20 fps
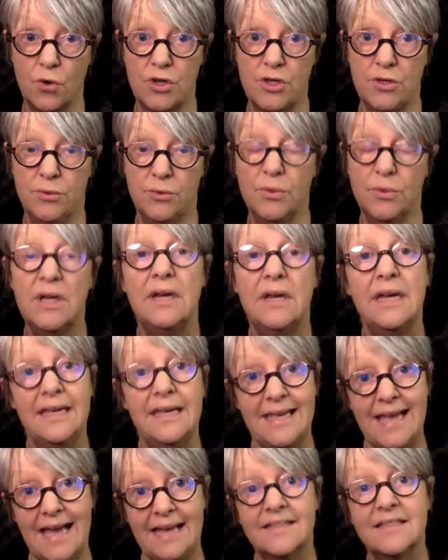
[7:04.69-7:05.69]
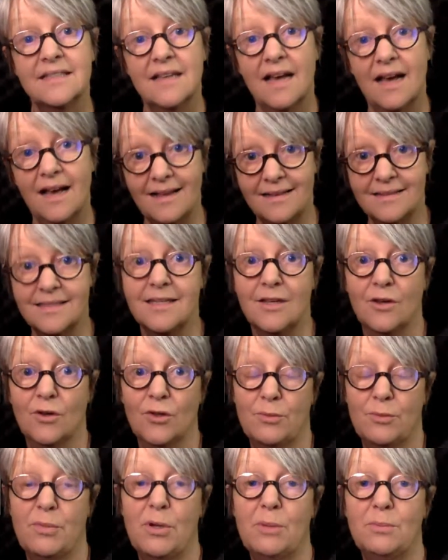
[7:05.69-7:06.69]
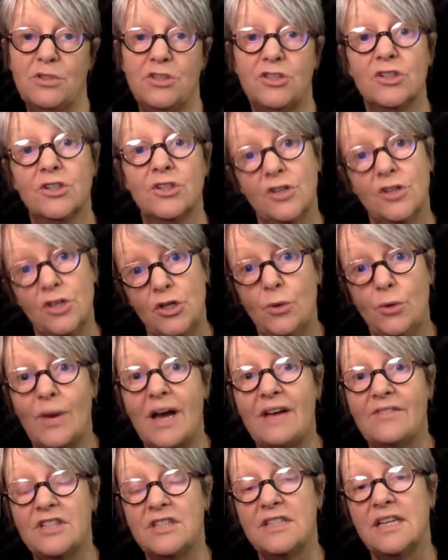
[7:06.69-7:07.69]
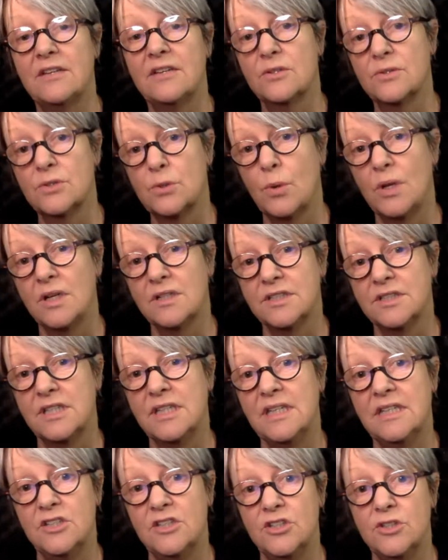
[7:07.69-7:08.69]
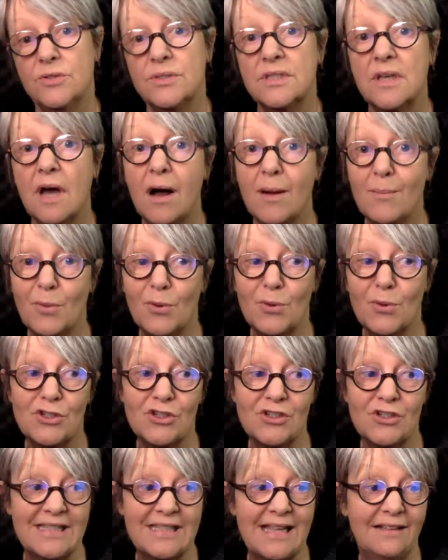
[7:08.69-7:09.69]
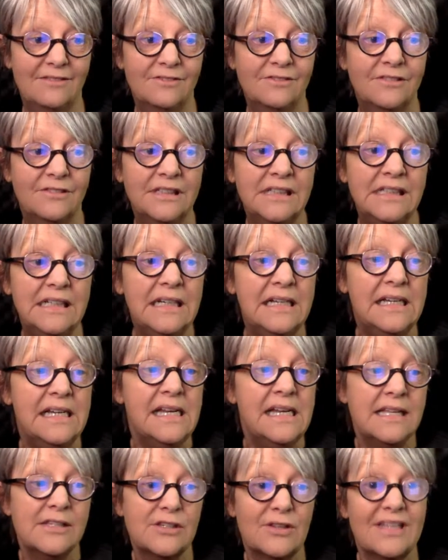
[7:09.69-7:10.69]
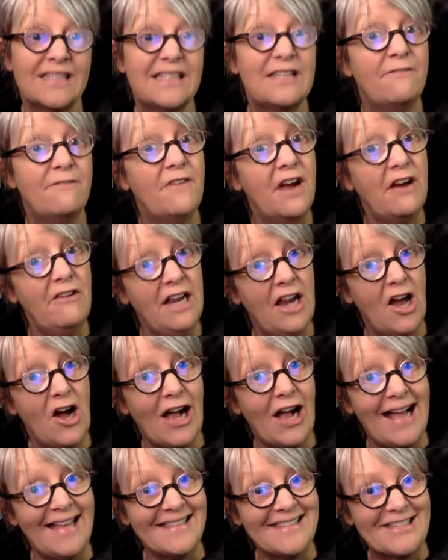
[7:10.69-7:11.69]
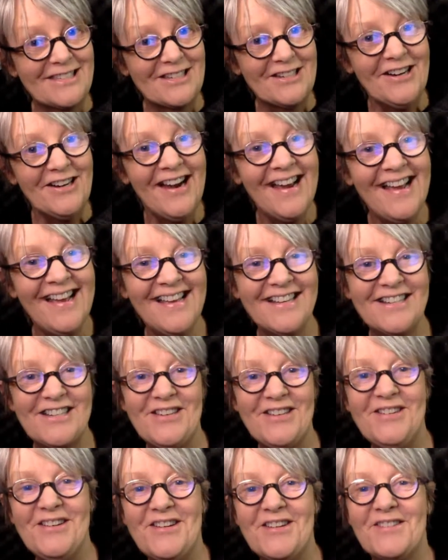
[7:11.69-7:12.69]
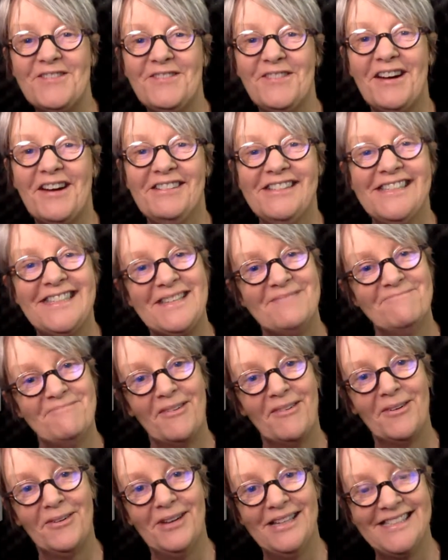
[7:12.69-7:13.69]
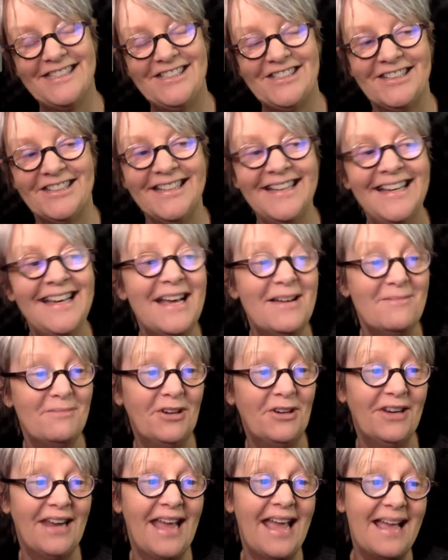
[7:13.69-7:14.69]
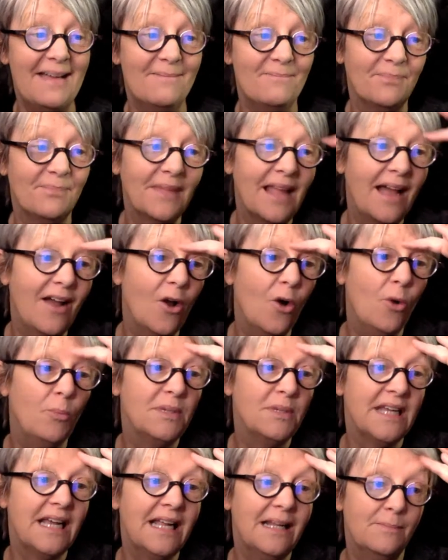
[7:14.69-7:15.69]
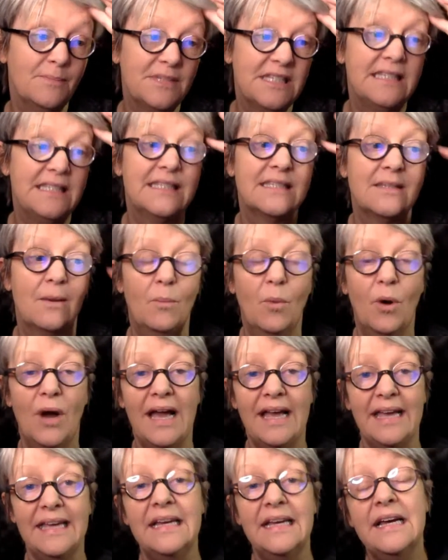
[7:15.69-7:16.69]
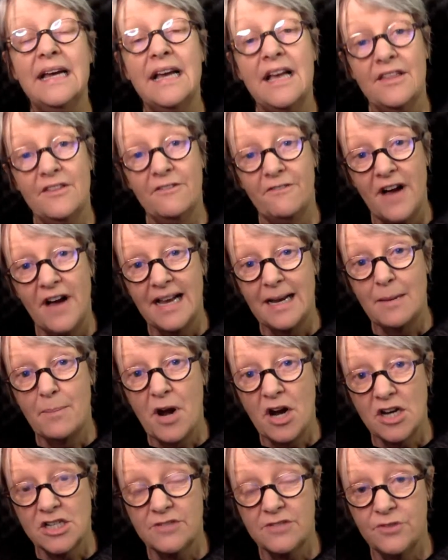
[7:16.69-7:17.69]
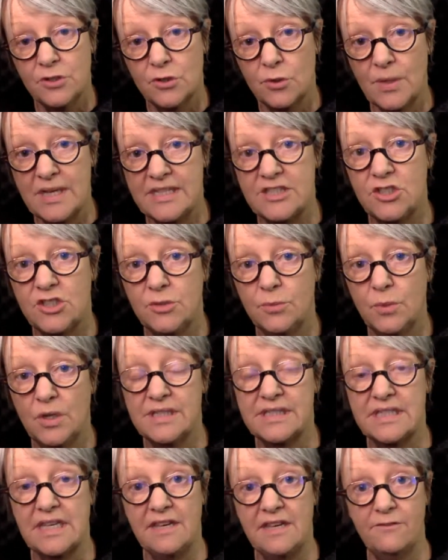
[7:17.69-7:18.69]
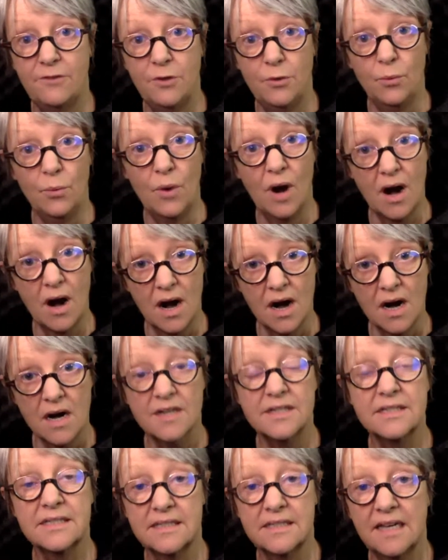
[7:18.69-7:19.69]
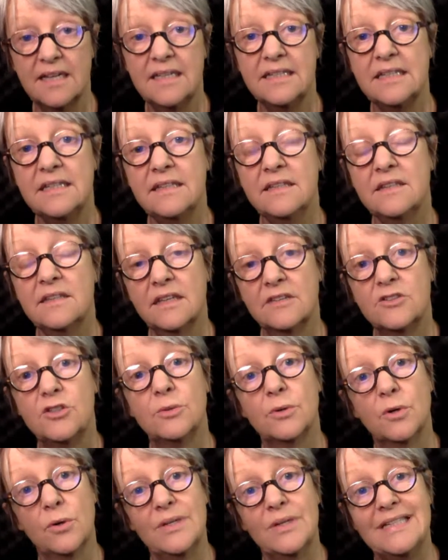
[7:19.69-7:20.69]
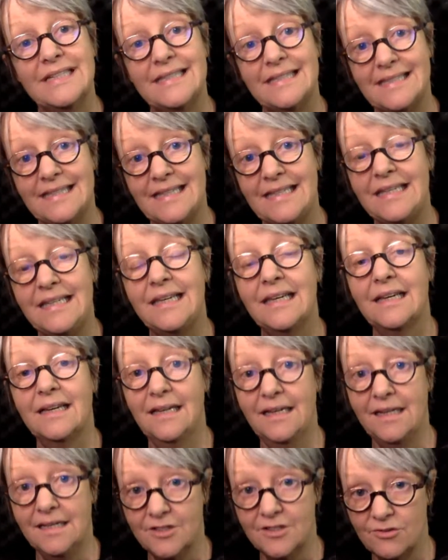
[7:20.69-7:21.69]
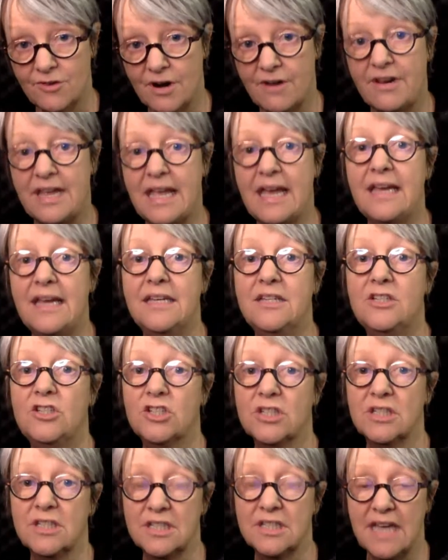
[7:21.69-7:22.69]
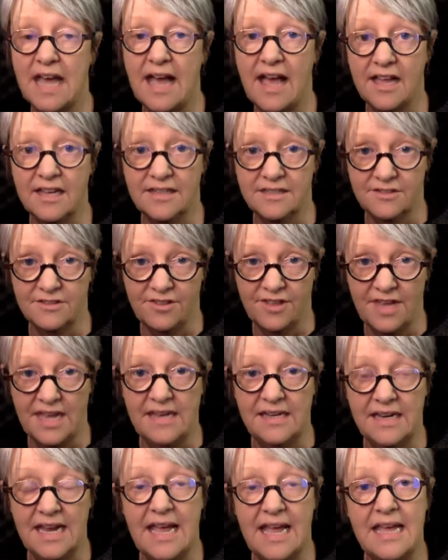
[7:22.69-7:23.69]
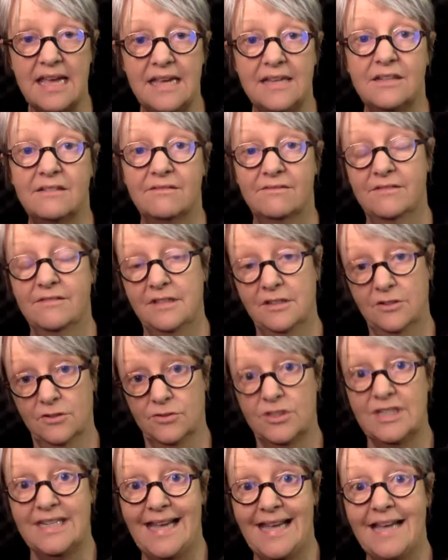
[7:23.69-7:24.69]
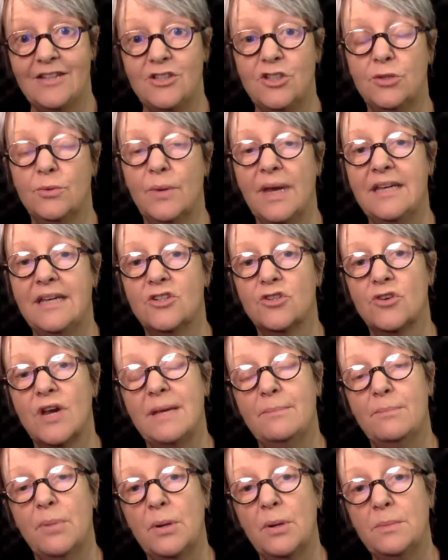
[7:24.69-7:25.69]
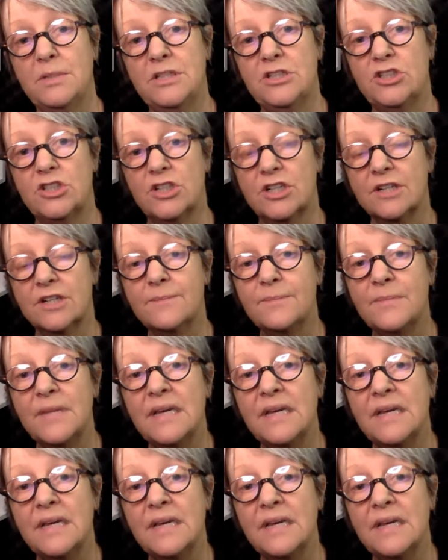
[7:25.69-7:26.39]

you. Yes, as the author publisher, you have to take those quality issues on board yourself. So that's a very long answer to your very simple question, but I hope it helped in some way. The final part of your question was, if you are deciding that you're going to seek a literary agent and then to get you a trade publisher,